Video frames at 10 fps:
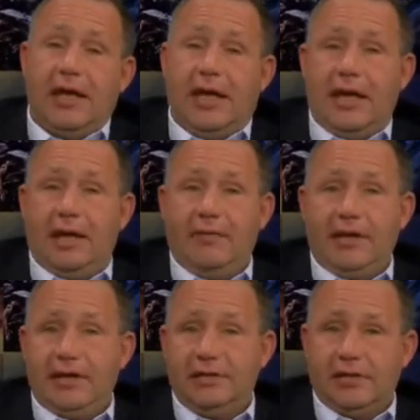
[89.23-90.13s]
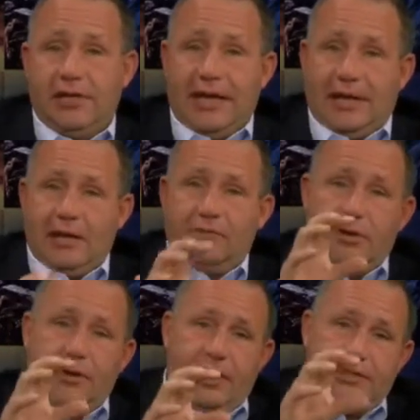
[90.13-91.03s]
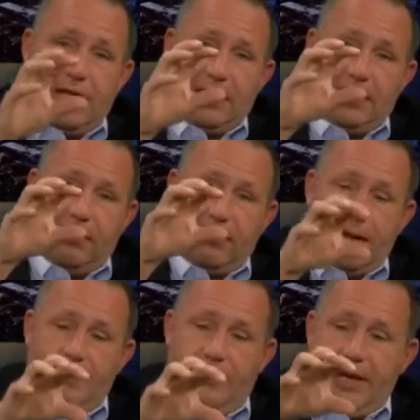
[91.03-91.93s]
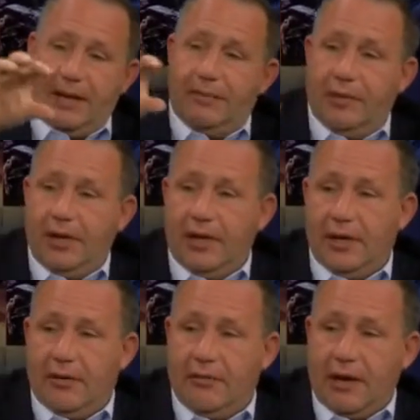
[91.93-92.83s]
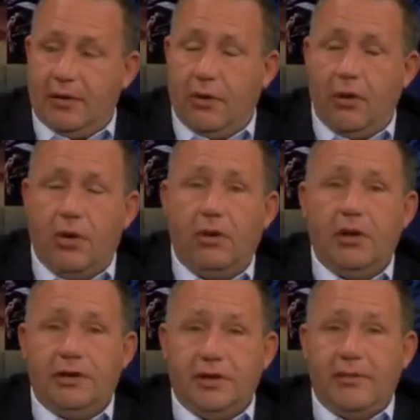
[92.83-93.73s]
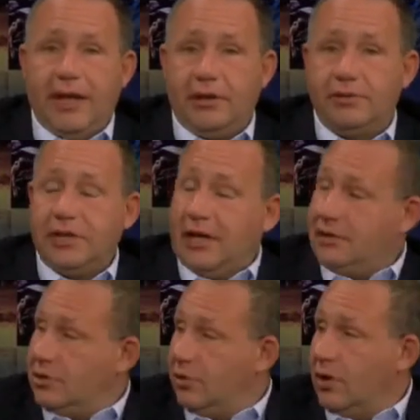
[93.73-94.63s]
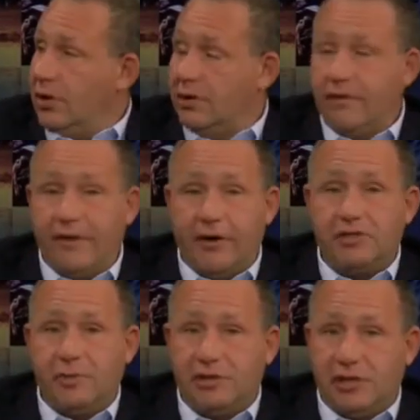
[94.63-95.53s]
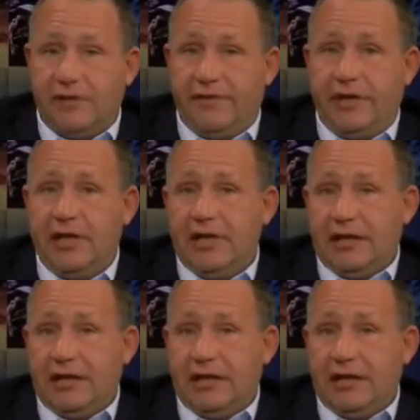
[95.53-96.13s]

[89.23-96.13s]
and because again it's really it's taking a round peg and putting it in a round hole to make those cases work they're very specific